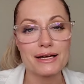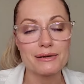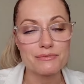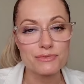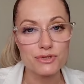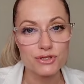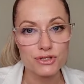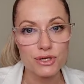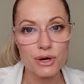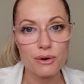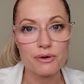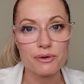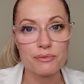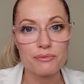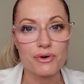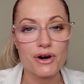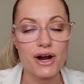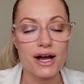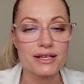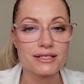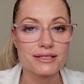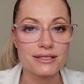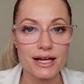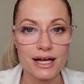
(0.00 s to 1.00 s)
I am so
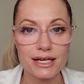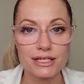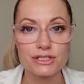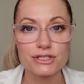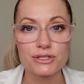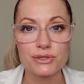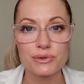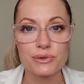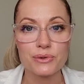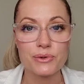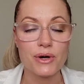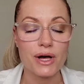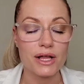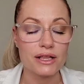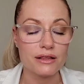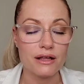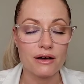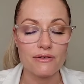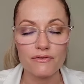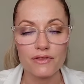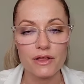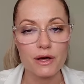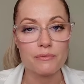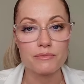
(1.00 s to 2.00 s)
impressed. I do
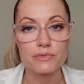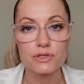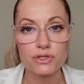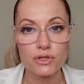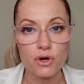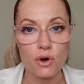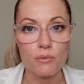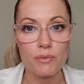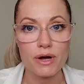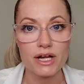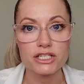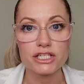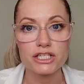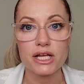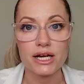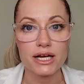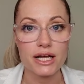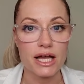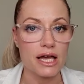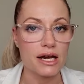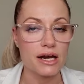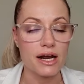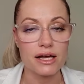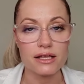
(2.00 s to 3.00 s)
love them so much.
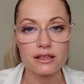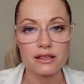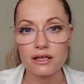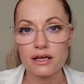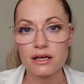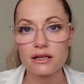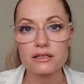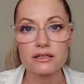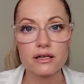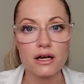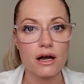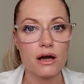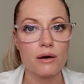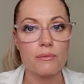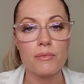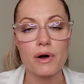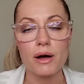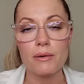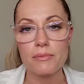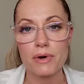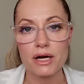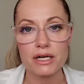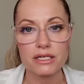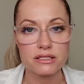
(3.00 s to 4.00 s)
And again, I think a
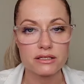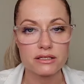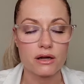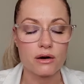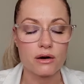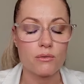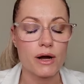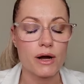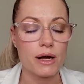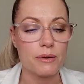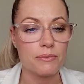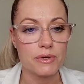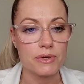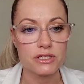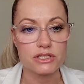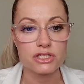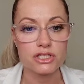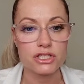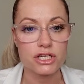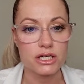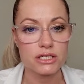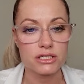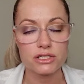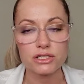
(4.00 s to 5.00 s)
micellar wipe
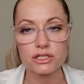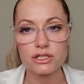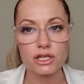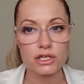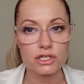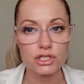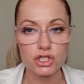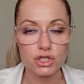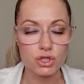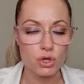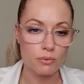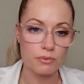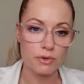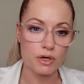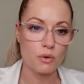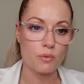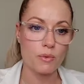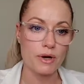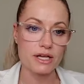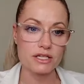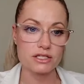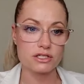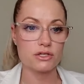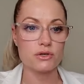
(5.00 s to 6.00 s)
is just, there's so many
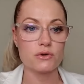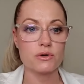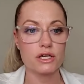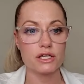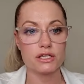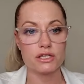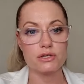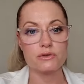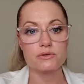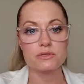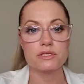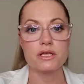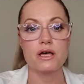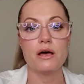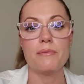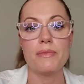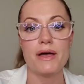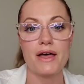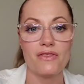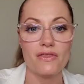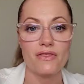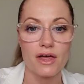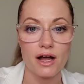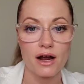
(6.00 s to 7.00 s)
ways you can use
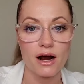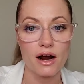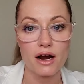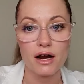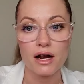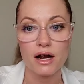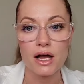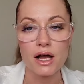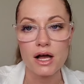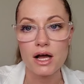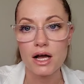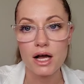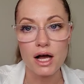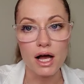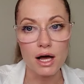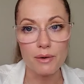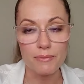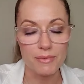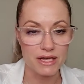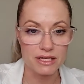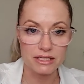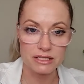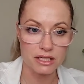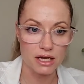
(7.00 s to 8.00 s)
them, and they're
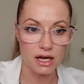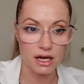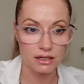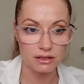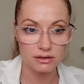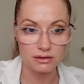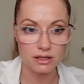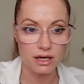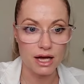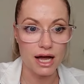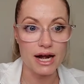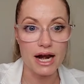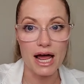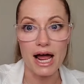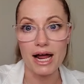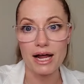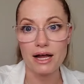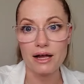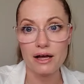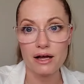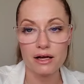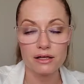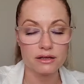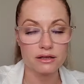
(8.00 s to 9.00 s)
amazing. And
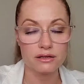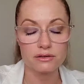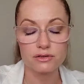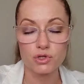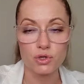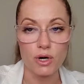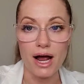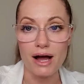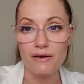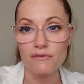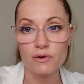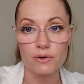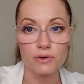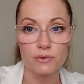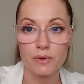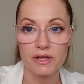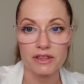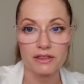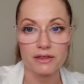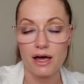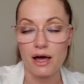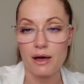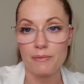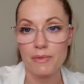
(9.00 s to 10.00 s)
I traveled
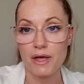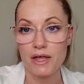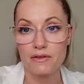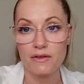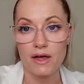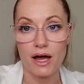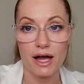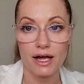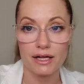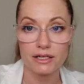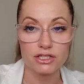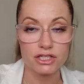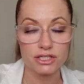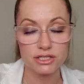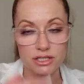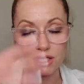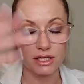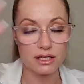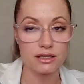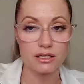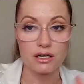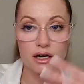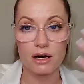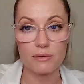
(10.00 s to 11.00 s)
with them, and I just
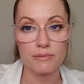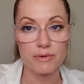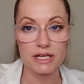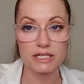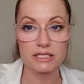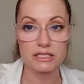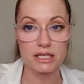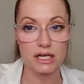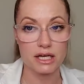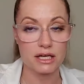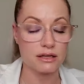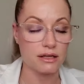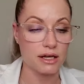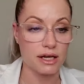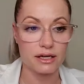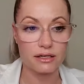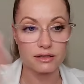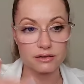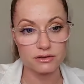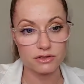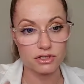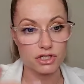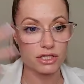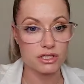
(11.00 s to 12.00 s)
think they're amazing,
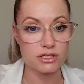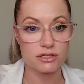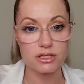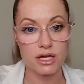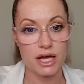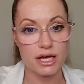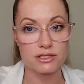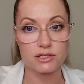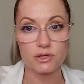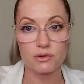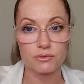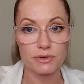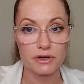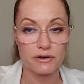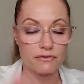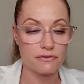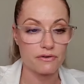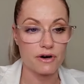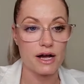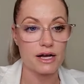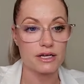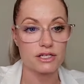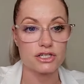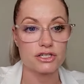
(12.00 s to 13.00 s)
like just as a
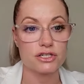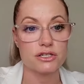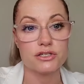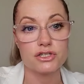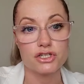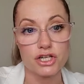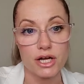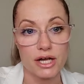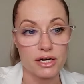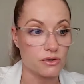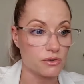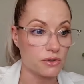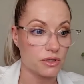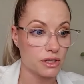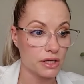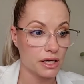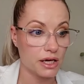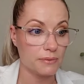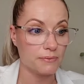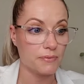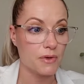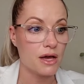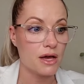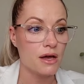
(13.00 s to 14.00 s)
refresh
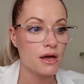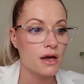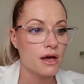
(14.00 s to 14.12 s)
generally.